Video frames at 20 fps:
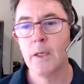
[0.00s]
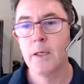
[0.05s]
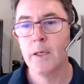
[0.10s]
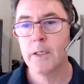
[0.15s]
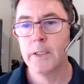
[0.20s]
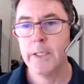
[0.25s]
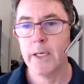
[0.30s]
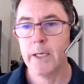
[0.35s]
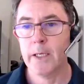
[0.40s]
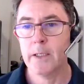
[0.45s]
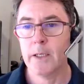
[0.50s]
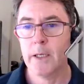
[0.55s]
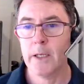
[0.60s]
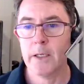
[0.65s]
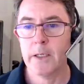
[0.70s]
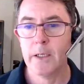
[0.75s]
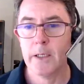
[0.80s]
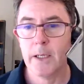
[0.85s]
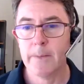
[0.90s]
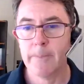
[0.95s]
Yeah,
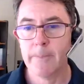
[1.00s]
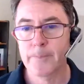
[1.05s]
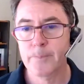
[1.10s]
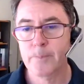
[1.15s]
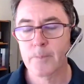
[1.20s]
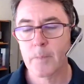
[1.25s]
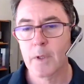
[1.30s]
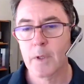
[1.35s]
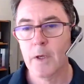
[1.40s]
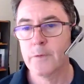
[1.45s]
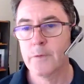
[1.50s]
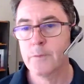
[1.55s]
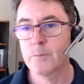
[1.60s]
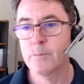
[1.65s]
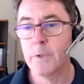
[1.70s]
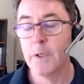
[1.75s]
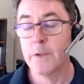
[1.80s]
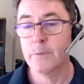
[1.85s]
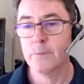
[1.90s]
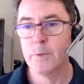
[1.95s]
and he's
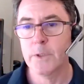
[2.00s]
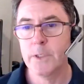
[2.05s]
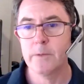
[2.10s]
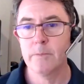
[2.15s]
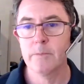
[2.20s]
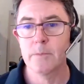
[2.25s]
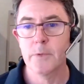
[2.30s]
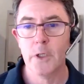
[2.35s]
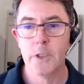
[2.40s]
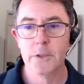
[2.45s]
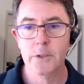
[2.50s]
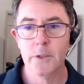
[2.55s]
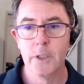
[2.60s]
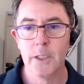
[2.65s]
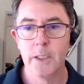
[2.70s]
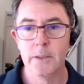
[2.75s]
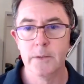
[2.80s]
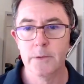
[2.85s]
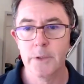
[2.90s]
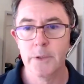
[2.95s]
a really nice
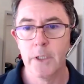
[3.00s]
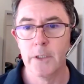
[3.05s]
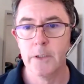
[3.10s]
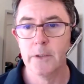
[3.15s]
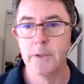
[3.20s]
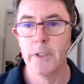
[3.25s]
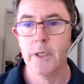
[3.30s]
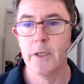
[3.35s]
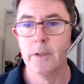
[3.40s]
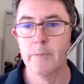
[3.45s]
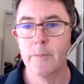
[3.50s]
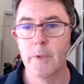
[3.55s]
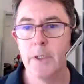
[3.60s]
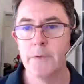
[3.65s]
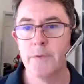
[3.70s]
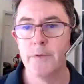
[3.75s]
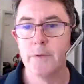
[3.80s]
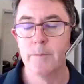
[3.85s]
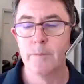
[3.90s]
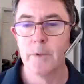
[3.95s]
guy. So
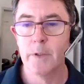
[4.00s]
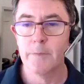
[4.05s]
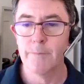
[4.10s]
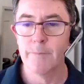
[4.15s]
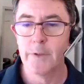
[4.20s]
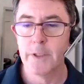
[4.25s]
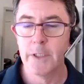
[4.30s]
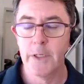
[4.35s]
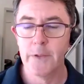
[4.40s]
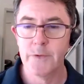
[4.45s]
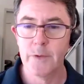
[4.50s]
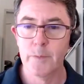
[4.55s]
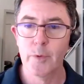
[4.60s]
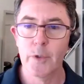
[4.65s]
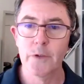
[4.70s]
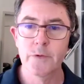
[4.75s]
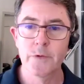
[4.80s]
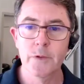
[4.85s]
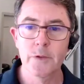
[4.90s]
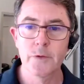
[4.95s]
very easy
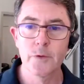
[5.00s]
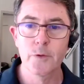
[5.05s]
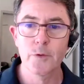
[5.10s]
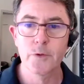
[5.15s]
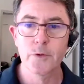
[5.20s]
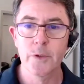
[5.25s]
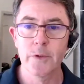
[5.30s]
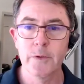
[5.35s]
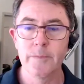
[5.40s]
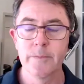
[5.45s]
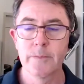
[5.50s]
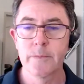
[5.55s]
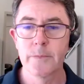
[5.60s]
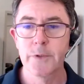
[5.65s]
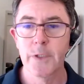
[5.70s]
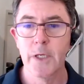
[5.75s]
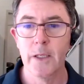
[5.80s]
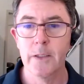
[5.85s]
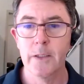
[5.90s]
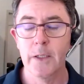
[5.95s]
person to talk to.
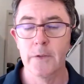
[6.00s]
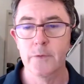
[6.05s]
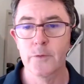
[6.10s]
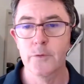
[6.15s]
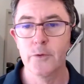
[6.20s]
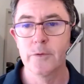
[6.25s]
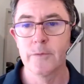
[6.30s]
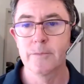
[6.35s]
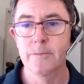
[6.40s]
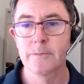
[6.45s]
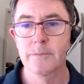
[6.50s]
So that's good.